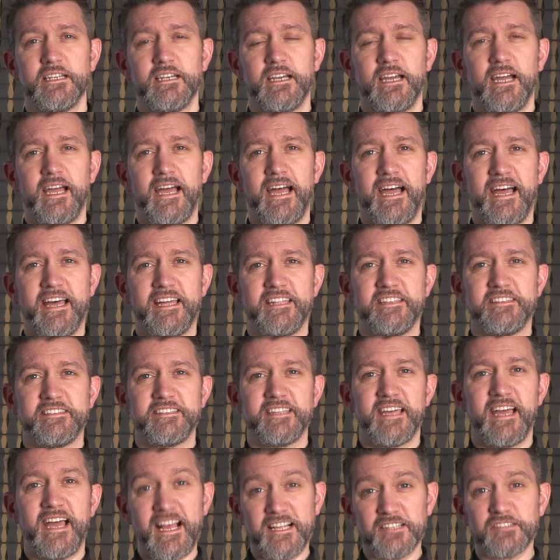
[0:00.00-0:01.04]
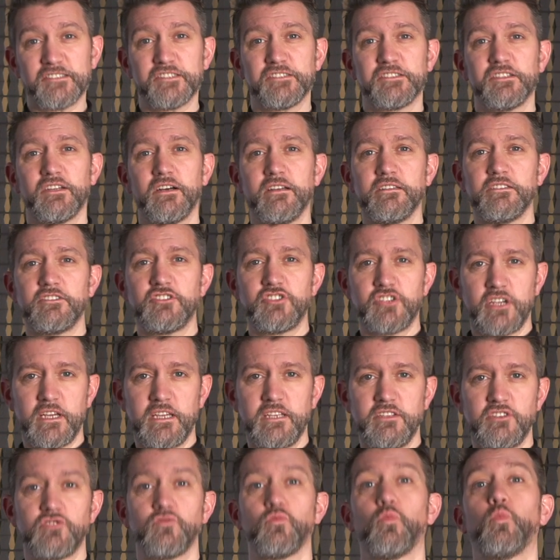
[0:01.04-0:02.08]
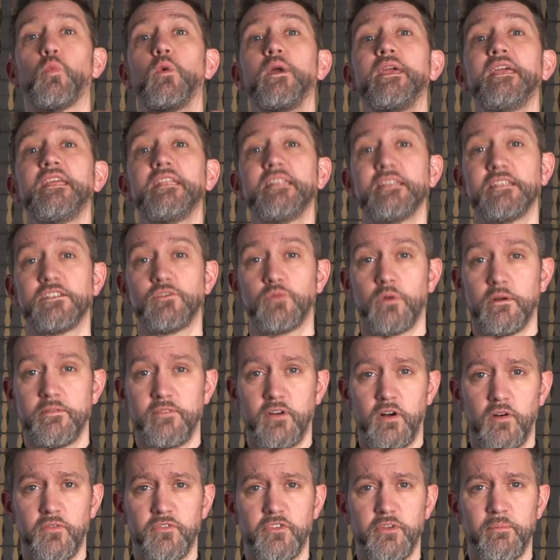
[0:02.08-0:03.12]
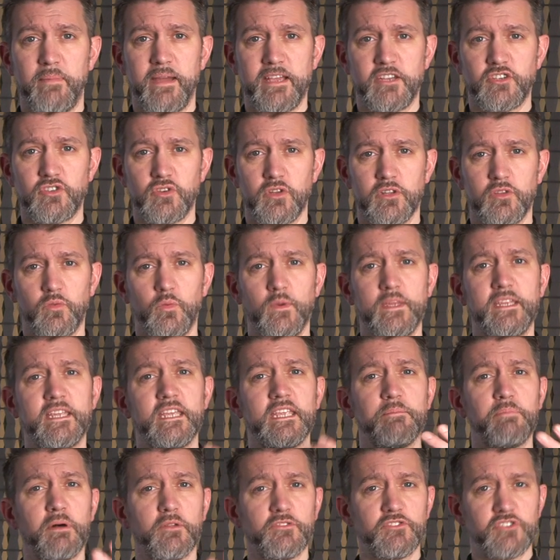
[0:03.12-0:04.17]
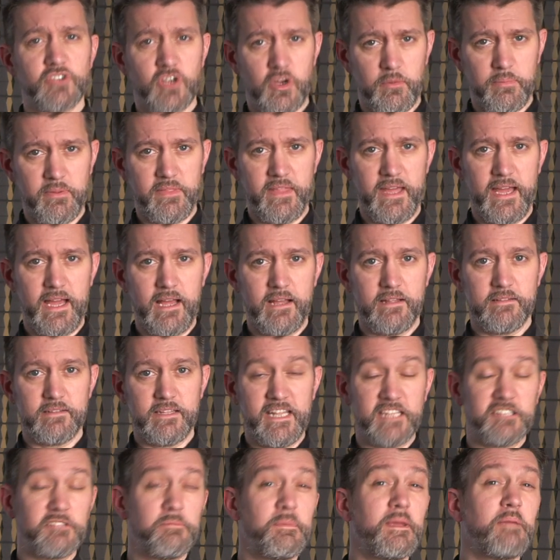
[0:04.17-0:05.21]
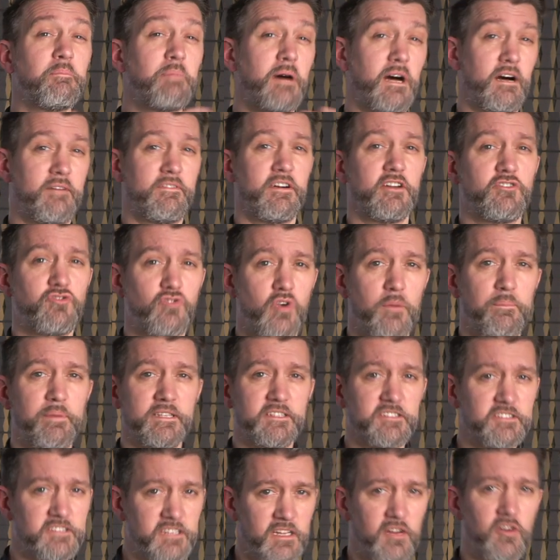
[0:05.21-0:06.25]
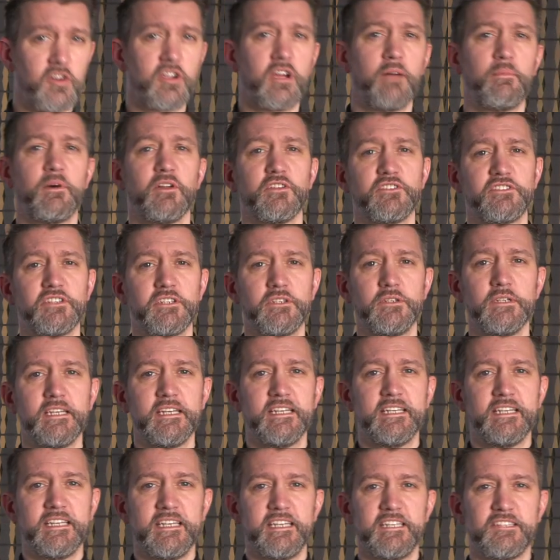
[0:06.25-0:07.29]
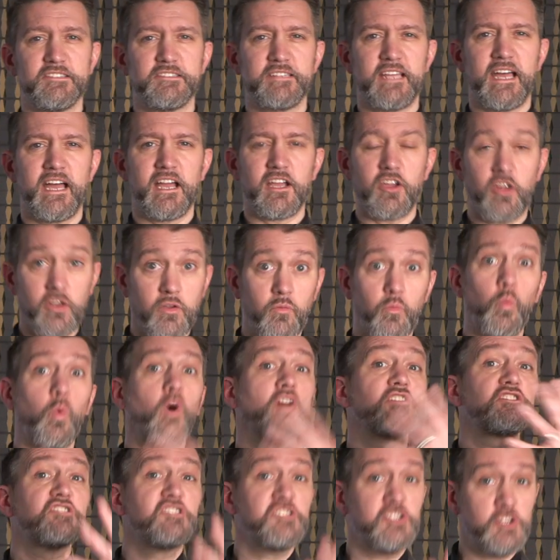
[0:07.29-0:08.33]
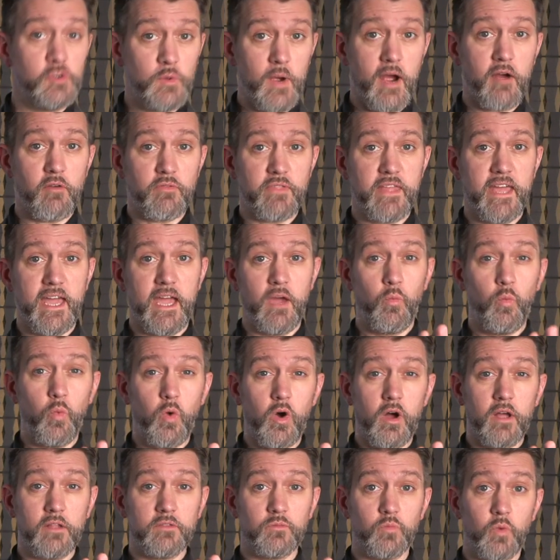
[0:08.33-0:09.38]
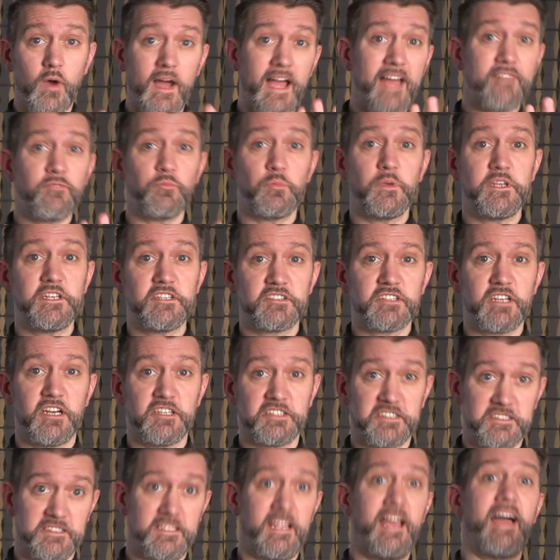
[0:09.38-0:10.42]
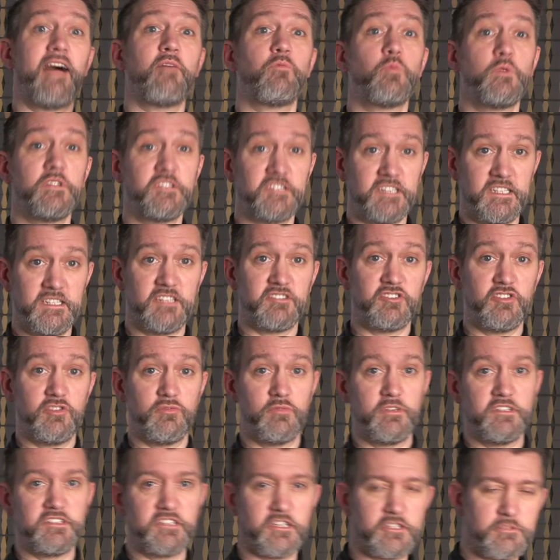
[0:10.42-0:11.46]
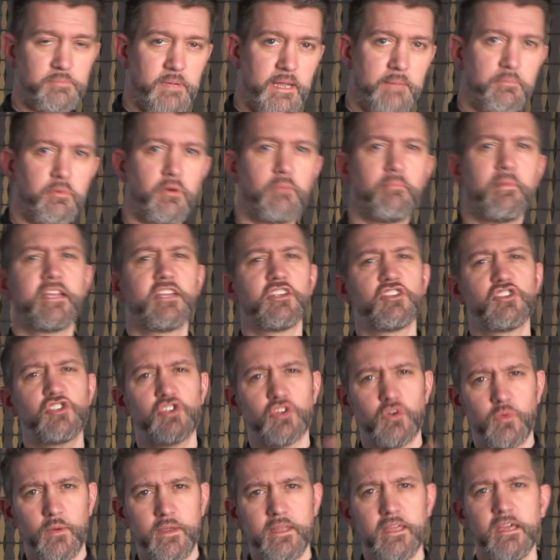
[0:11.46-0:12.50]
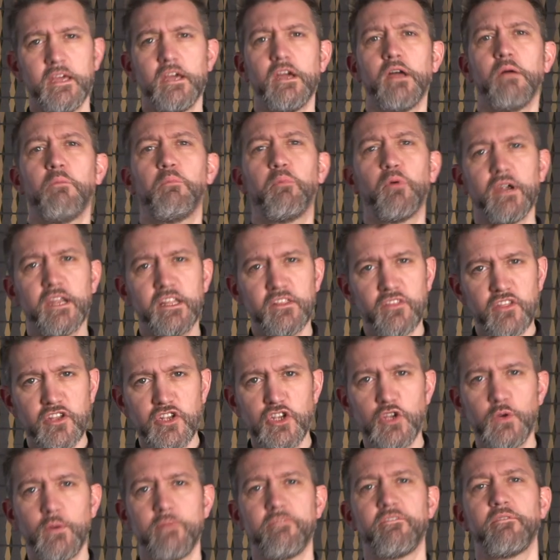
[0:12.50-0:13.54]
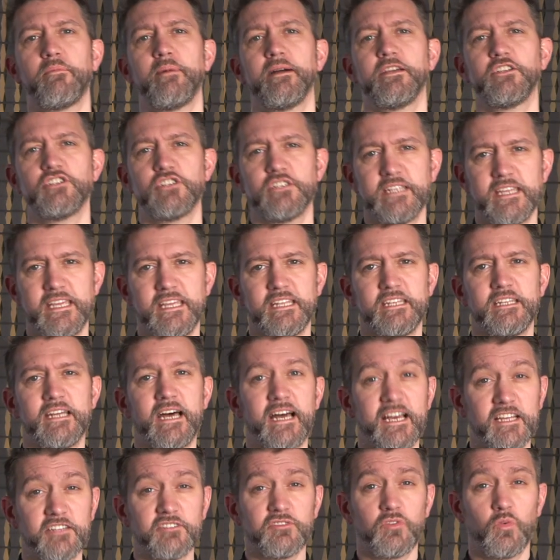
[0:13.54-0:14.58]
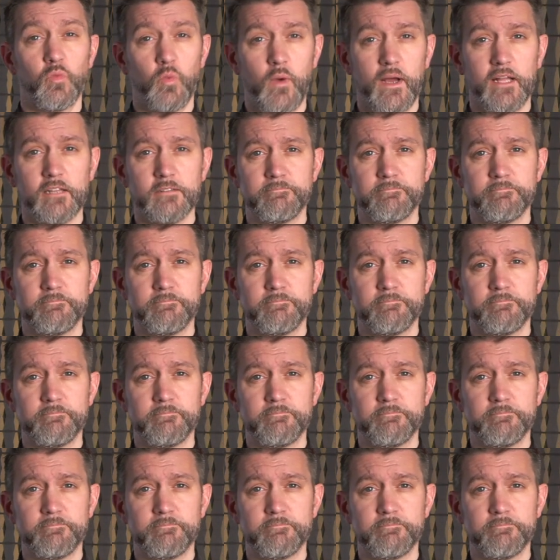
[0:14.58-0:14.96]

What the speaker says: And as the science changed, we need to evolve to make sure that we keep on top of that. And that's a big part of our drop-ins that I'll come on to, is that kind of what's new out there, what haven't we discussed, have we seen this new research paper, and making sure we bring the new information in as well.